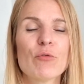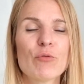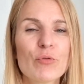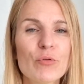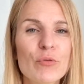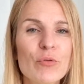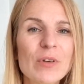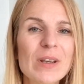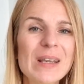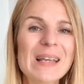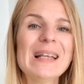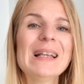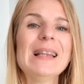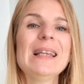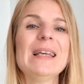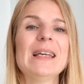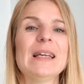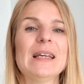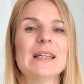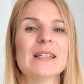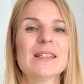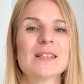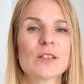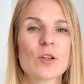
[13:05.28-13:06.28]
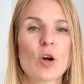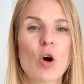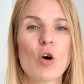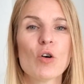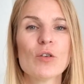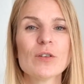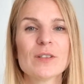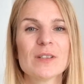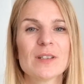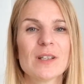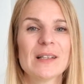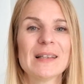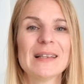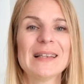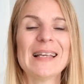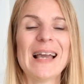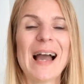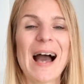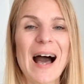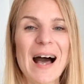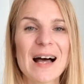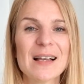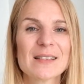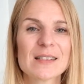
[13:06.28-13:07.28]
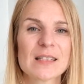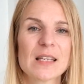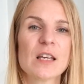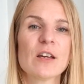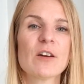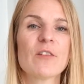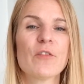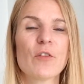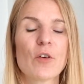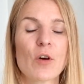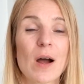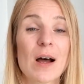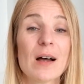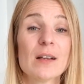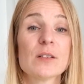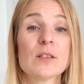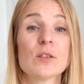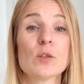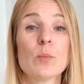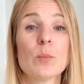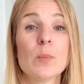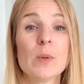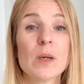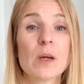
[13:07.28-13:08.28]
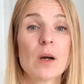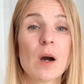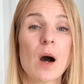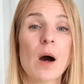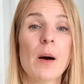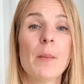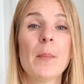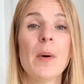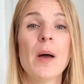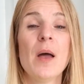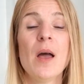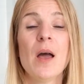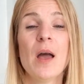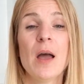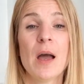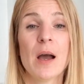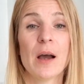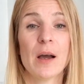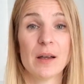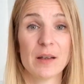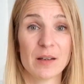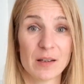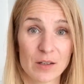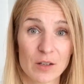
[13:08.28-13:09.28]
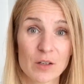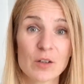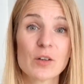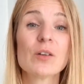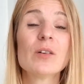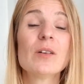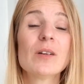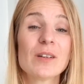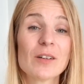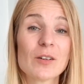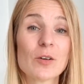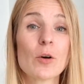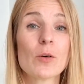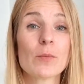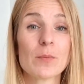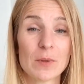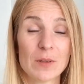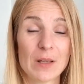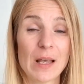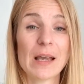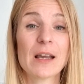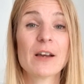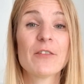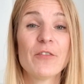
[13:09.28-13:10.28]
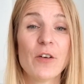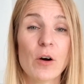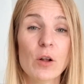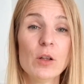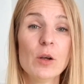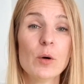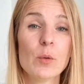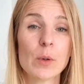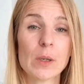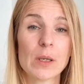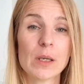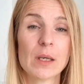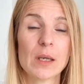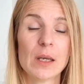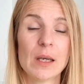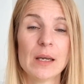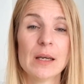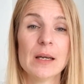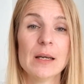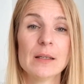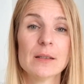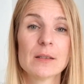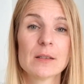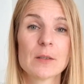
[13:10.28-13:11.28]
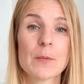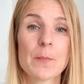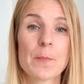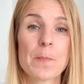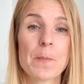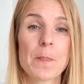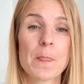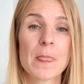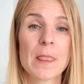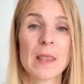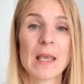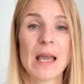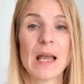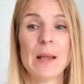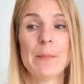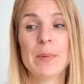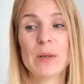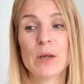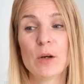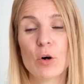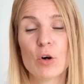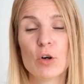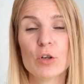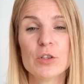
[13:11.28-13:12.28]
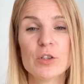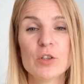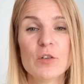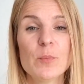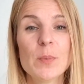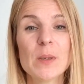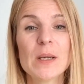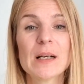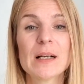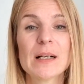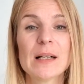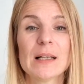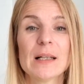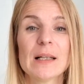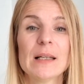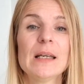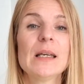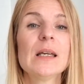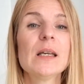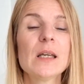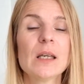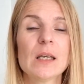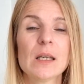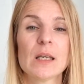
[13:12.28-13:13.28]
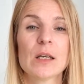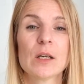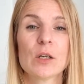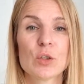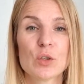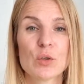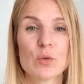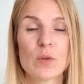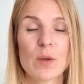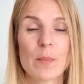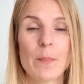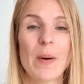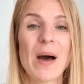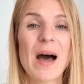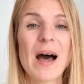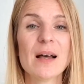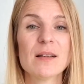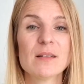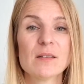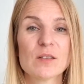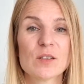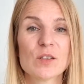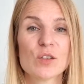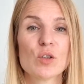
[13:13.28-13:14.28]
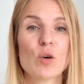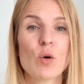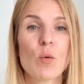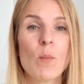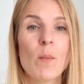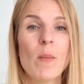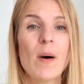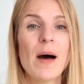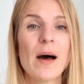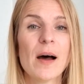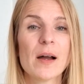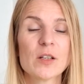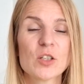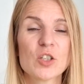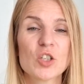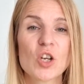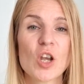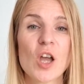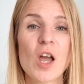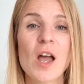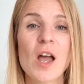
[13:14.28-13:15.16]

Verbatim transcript: really is constantly asking for us to become mm, like following it. And because you've been clinging to the past so much,